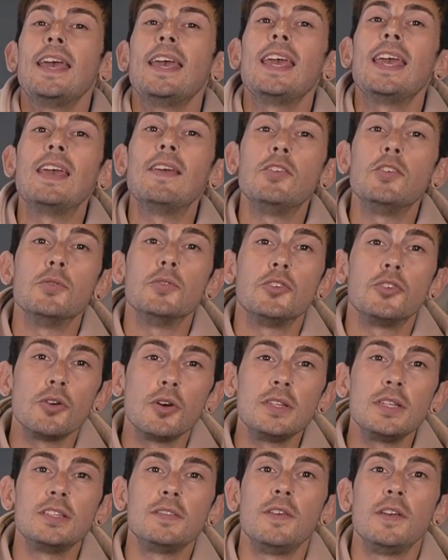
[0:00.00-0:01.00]
If you enjoyed
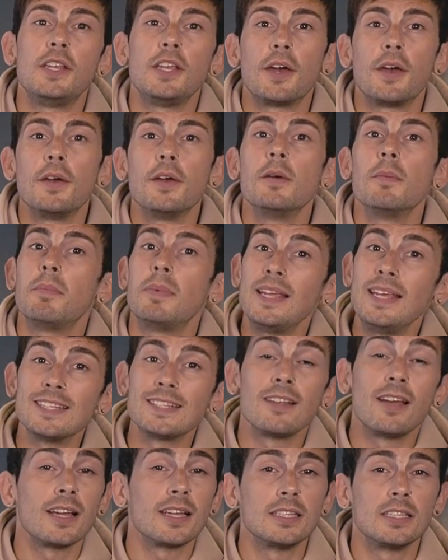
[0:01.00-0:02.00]
this video, please
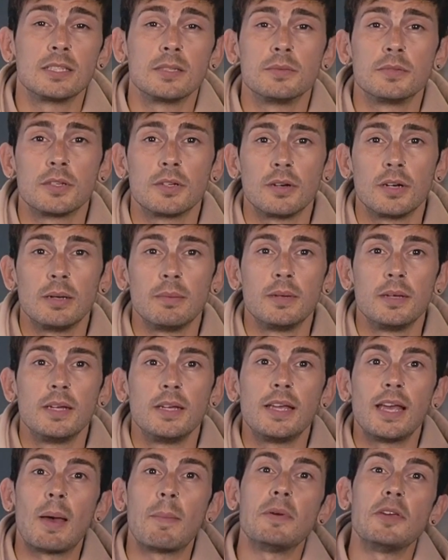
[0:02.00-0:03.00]
like and subscribe,
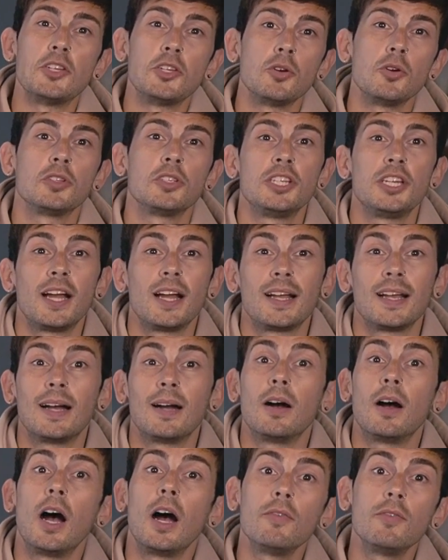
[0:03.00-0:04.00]
and be sure to check
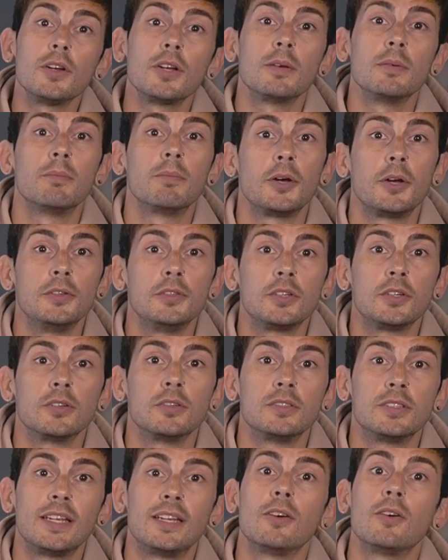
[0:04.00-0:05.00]
out other Compose
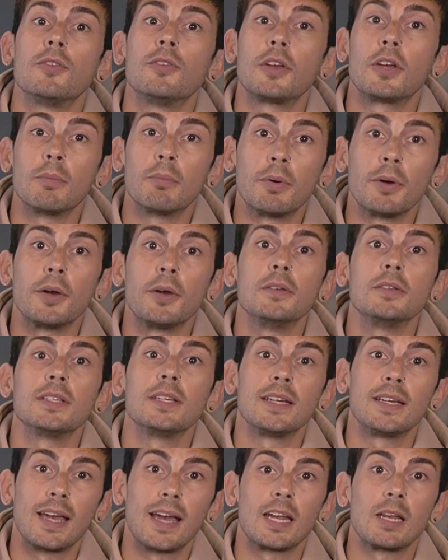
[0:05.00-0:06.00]
content on the Compose
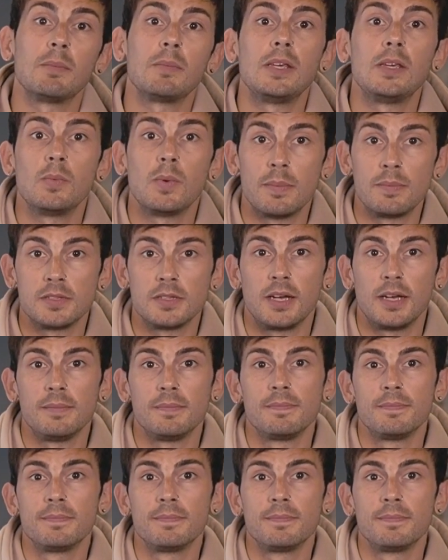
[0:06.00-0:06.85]
Academy website.